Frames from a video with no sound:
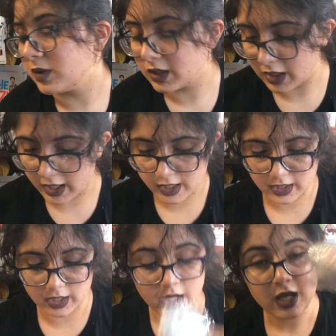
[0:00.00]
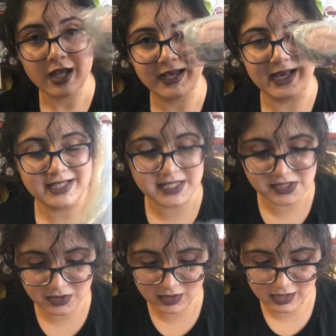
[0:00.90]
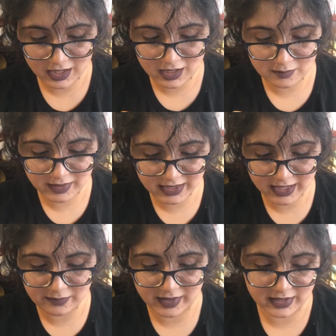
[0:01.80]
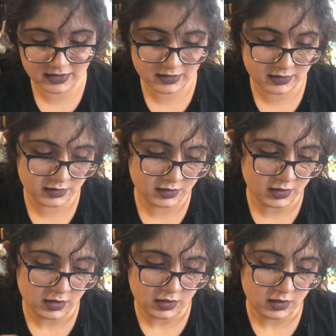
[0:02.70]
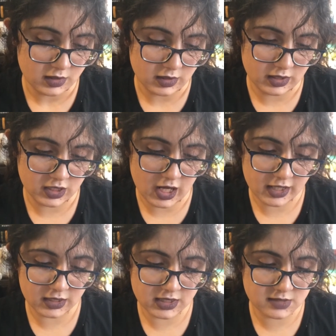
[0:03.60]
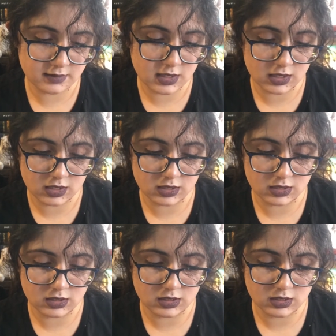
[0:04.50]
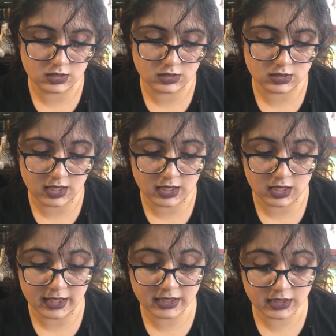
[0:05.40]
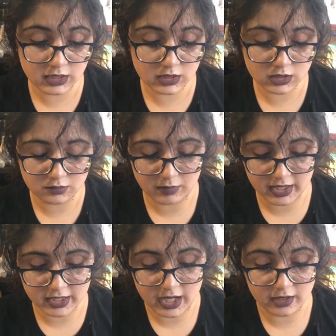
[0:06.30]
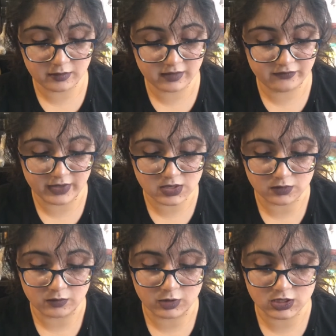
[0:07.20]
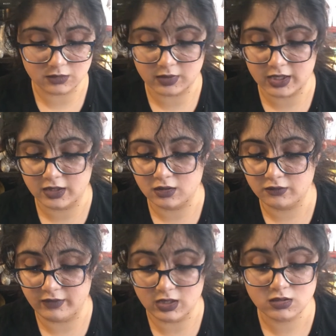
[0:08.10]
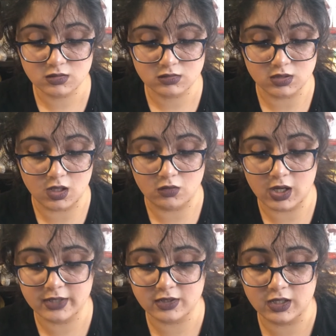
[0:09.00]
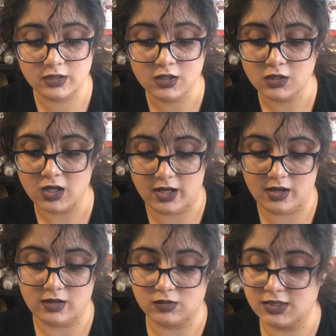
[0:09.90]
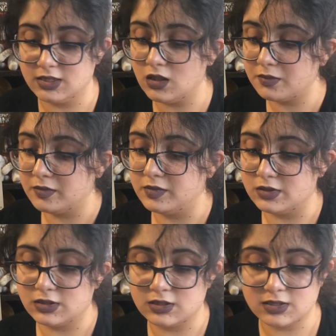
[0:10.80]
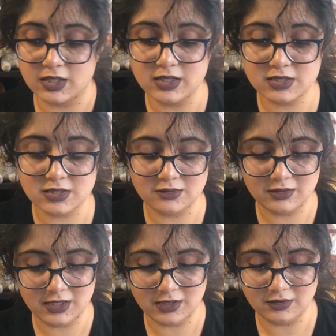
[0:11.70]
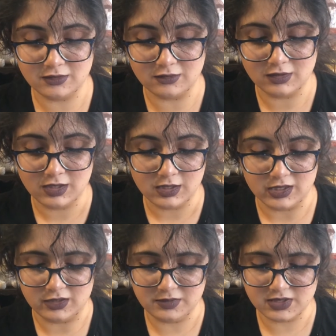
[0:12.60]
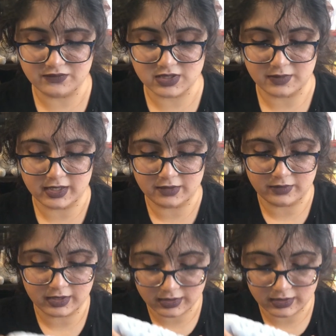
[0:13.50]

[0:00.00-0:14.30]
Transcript: bought, and it's this little uh, bunny headband. And I got this because I need my hair out of my face when I'm washing my face. So I thought, hey, I see a lot of people using this, and it's so cute. I hope this fits my head. Wait,